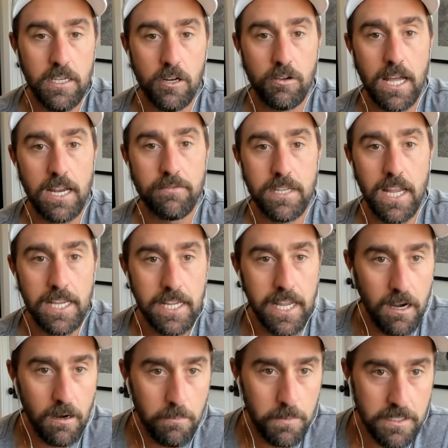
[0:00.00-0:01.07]
kind of taking
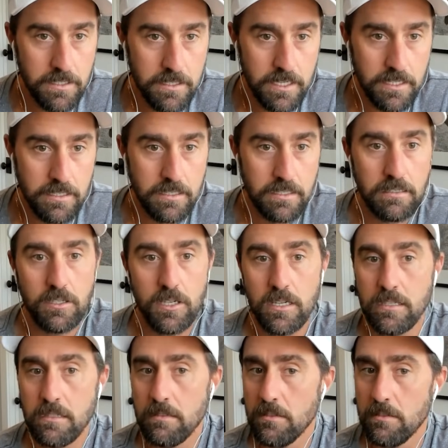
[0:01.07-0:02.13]
care of business,
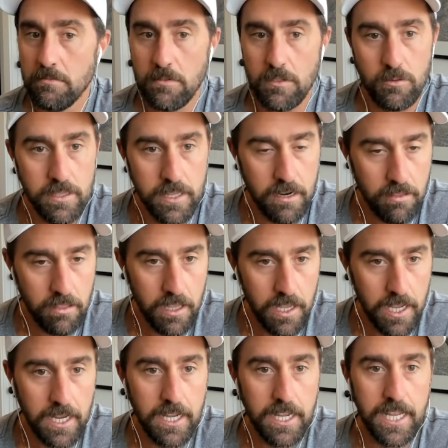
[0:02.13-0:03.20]
just doing their
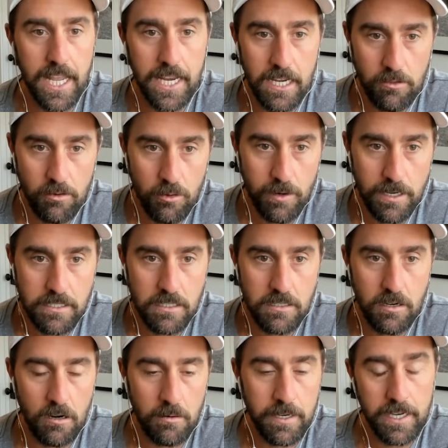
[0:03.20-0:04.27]
thing, getting through the rest of
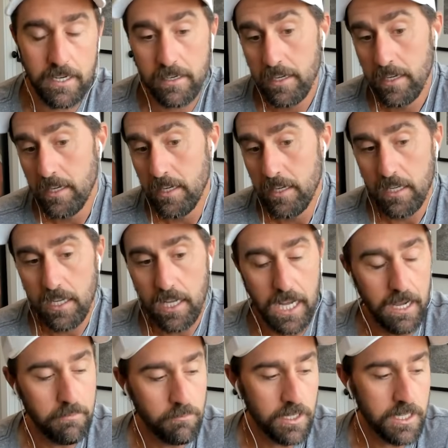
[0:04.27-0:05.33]
the tournament.
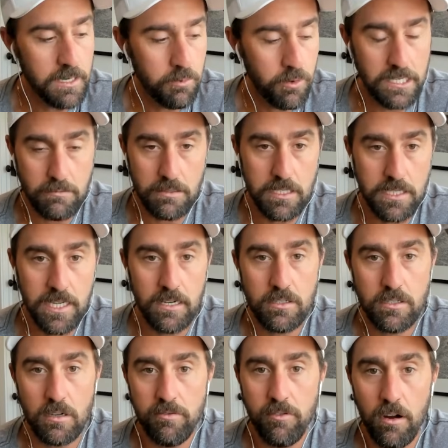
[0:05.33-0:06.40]
And really impressed with Sinner
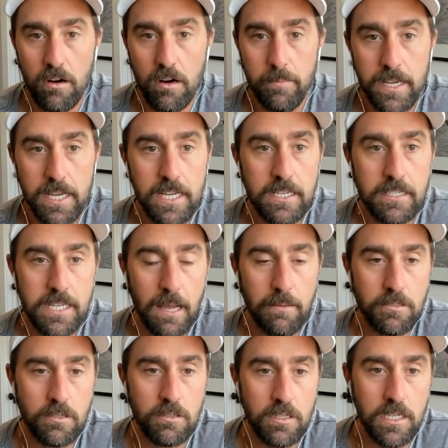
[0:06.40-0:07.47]
so far. He is
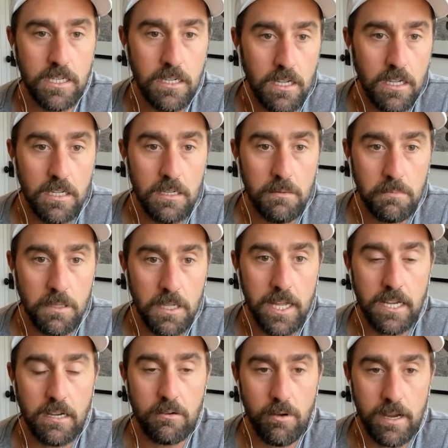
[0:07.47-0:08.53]
absolutely
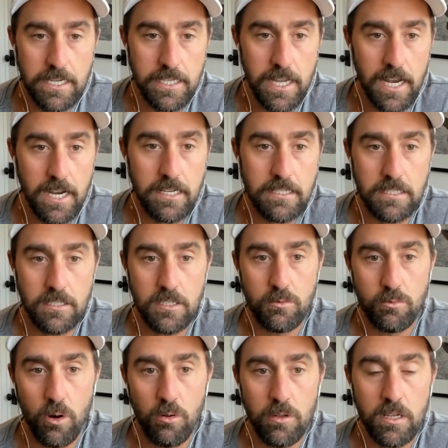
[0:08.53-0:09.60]
playing great tennis and just
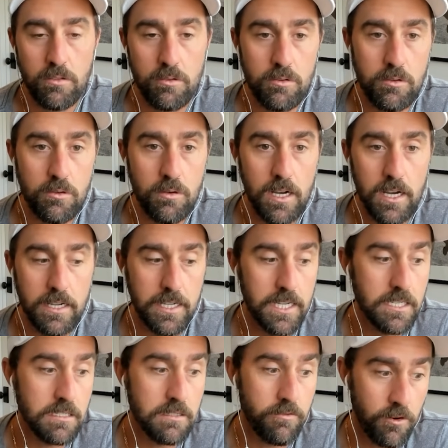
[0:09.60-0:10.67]
rolling through
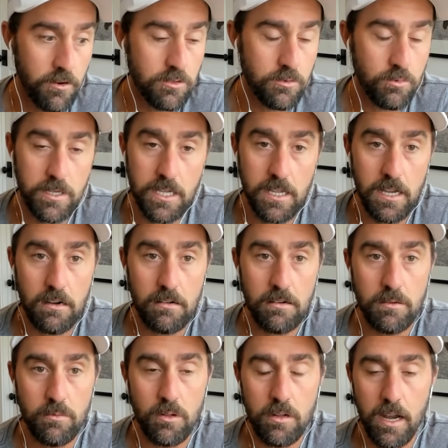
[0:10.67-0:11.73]
his first week here
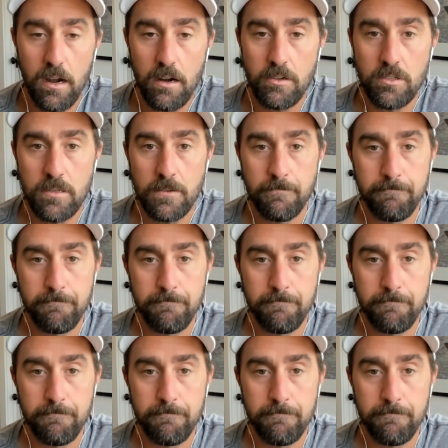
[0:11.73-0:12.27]
in Roland Garros.